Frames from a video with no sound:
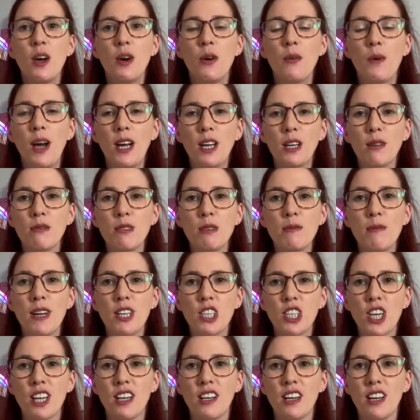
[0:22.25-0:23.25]
Welcome to my
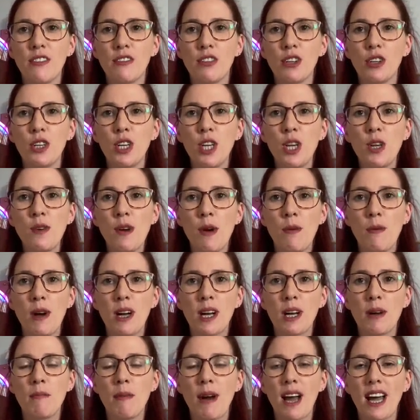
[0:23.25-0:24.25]
channel if you're new and
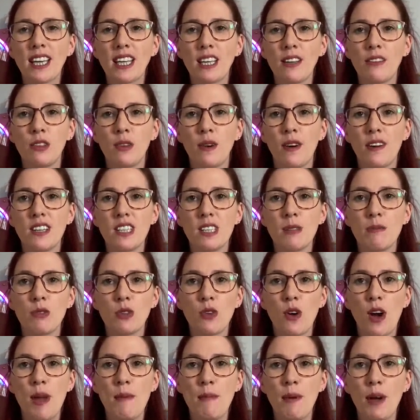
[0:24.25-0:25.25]
welcome back if you are a
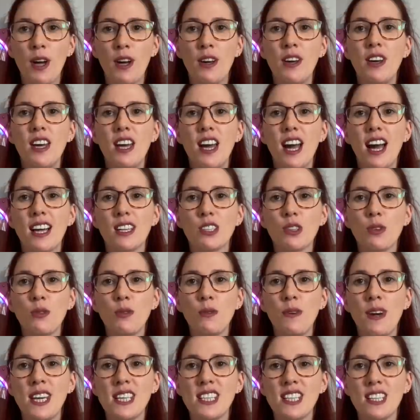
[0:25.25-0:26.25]
subscriber. As
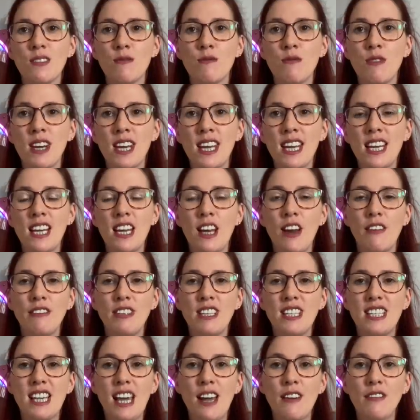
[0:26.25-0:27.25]
always, it's really
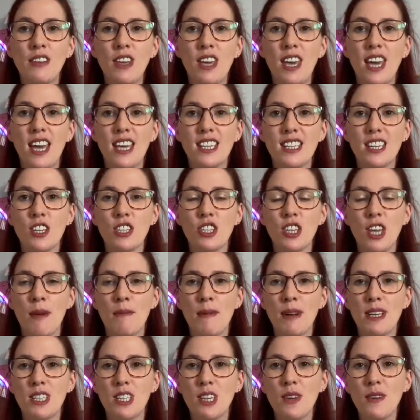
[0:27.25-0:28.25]
lovely to have you here as I share
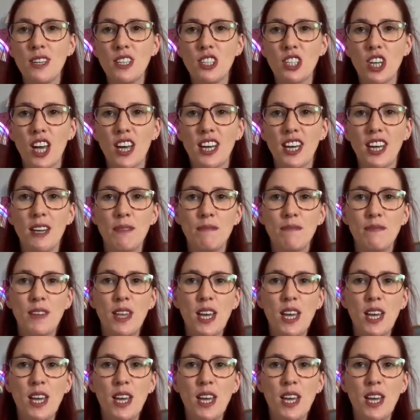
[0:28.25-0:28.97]
my sewing journey.